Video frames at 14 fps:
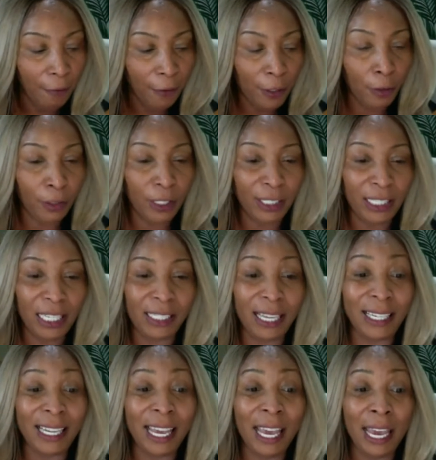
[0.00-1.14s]
for you to see. It's
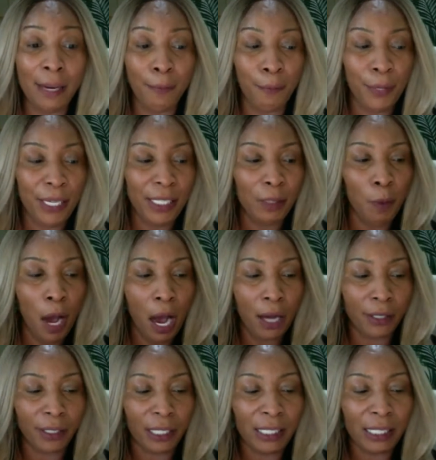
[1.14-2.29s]
an eight-piece
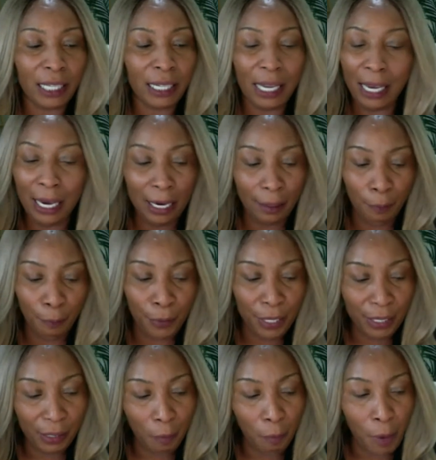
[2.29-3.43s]
box. It's an
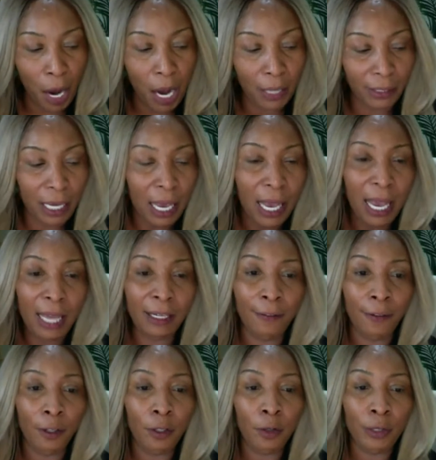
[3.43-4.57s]
eight-piece box, and
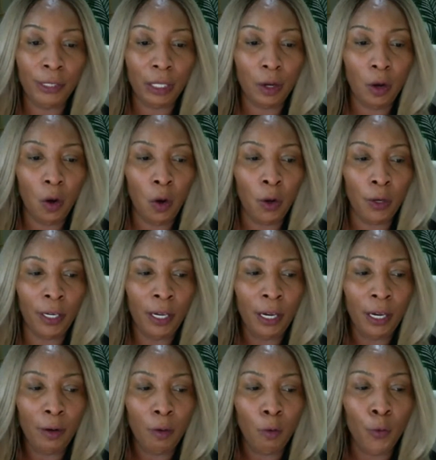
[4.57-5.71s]
if you use the code
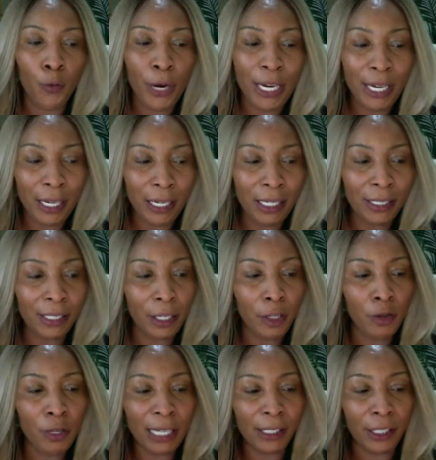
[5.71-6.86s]
WRINKLES,
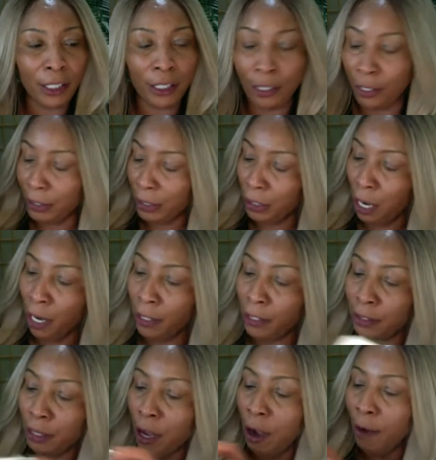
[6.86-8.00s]
you get
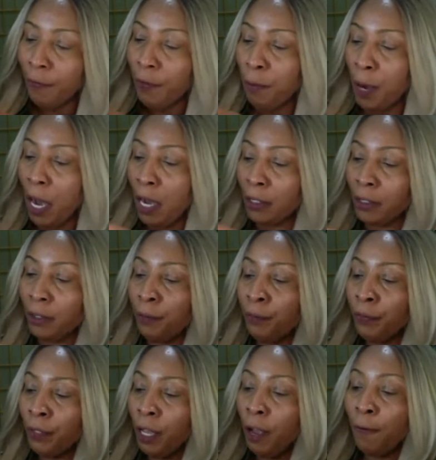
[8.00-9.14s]
$30 off the box
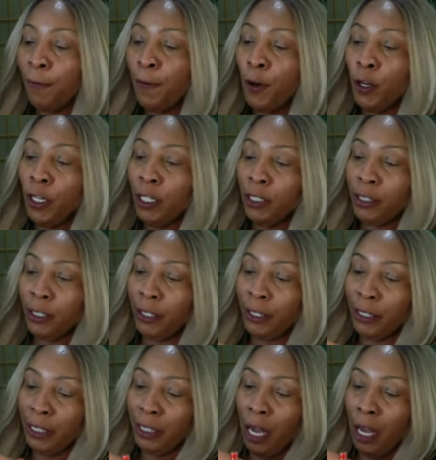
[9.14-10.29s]
a full
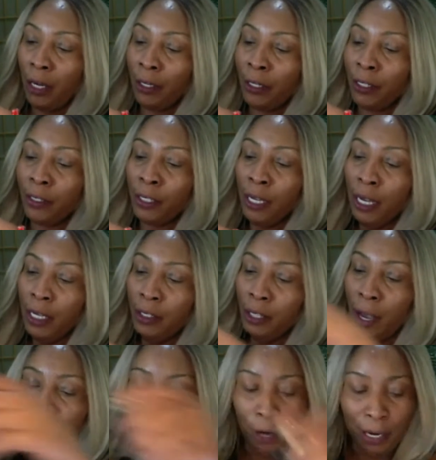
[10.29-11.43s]
$30. So
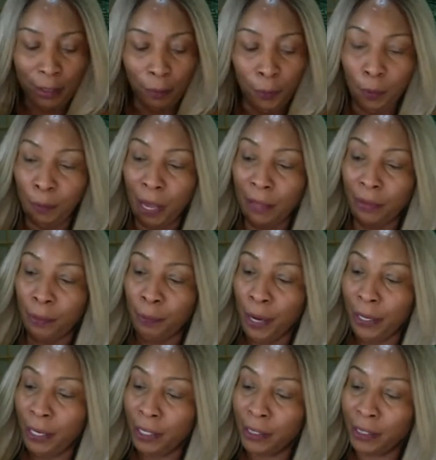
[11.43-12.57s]
I'm trying to put back the
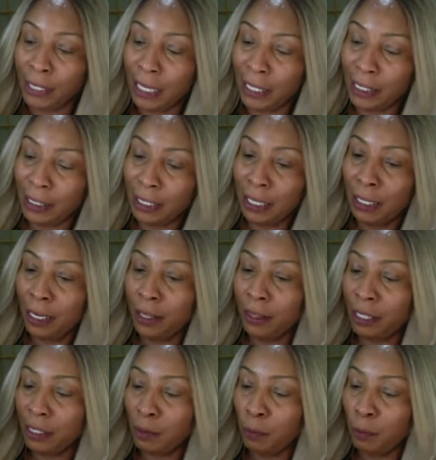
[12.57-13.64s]
products that is in this